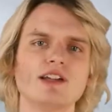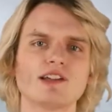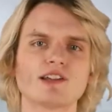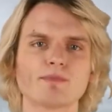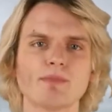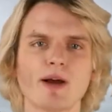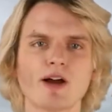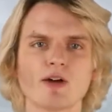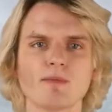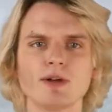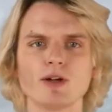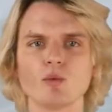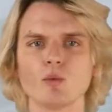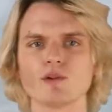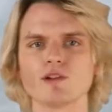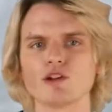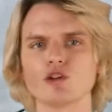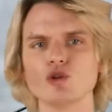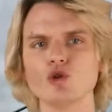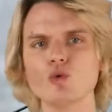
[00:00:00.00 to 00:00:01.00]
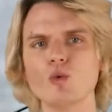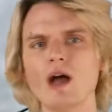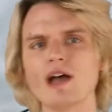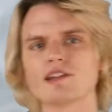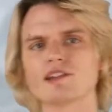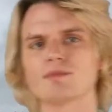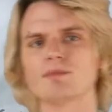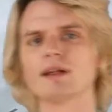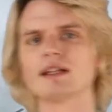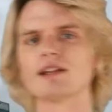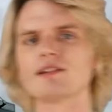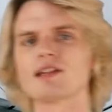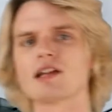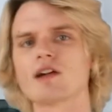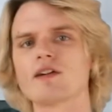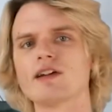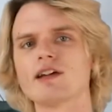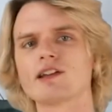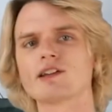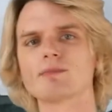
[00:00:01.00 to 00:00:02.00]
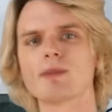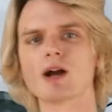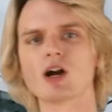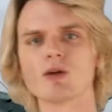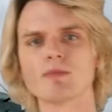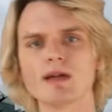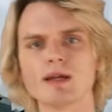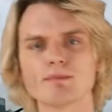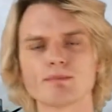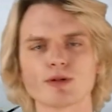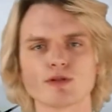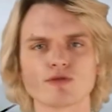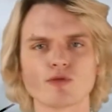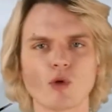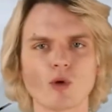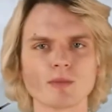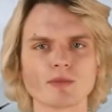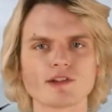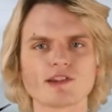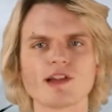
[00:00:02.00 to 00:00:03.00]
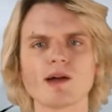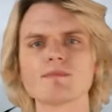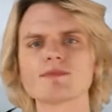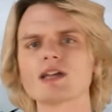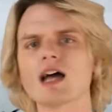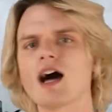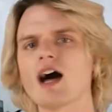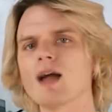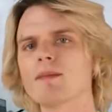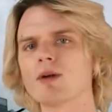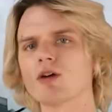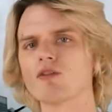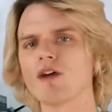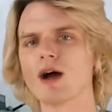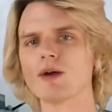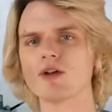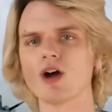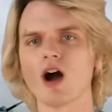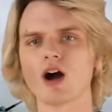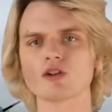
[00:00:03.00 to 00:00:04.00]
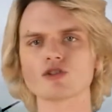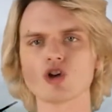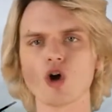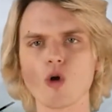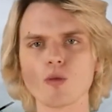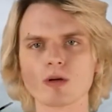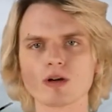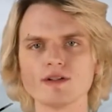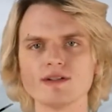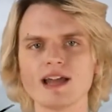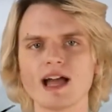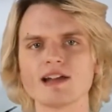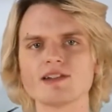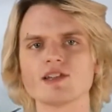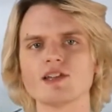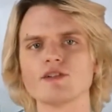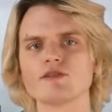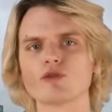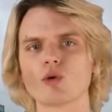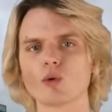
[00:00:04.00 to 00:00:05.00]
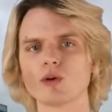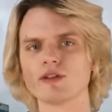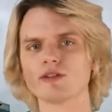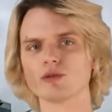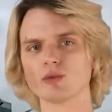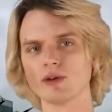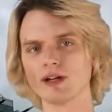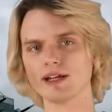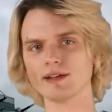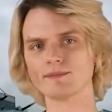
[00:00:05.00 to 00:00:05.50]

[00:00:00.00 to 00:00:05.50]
experiment was a U S military experiment performed sometime around October nineteen forty-three.